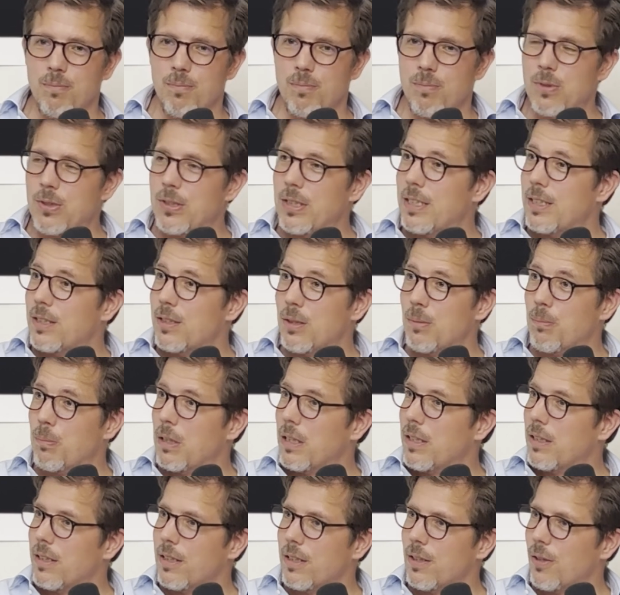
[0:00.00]
stayed
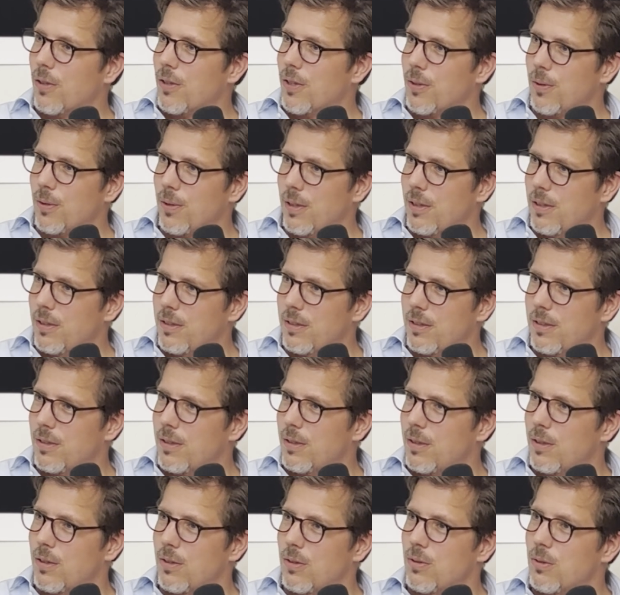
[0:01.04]
completely loyal
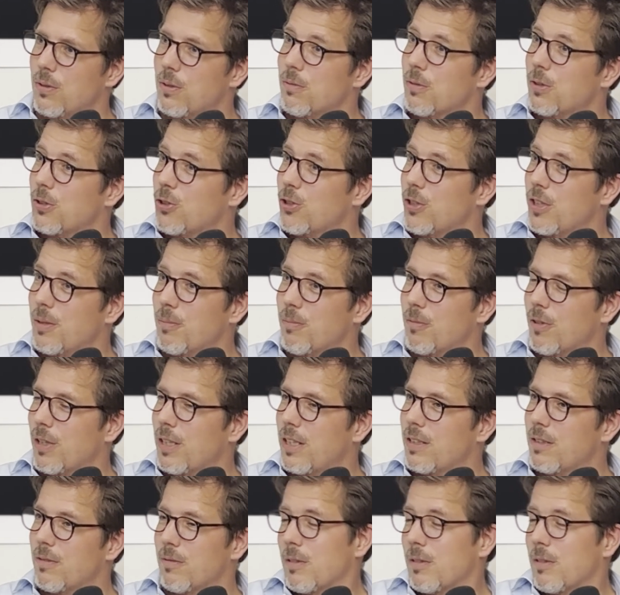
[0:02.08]
to the regime, right?